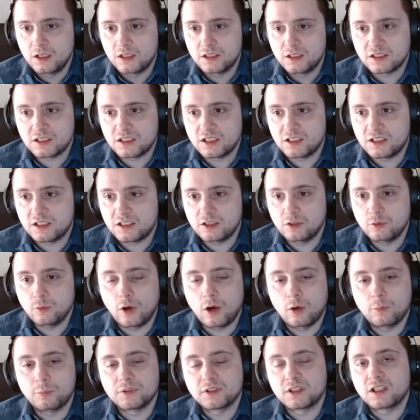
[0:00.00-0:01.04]
to continue
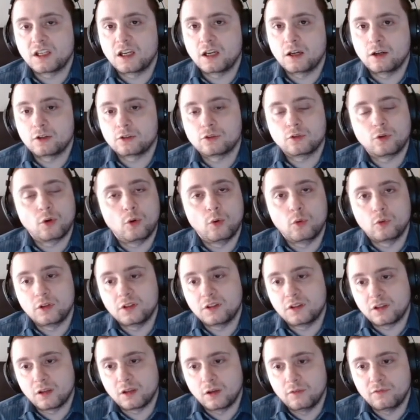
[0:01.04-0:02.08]
helping the character hone
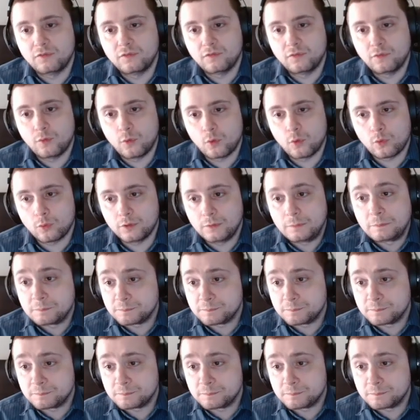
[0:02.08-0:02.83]
itself forward.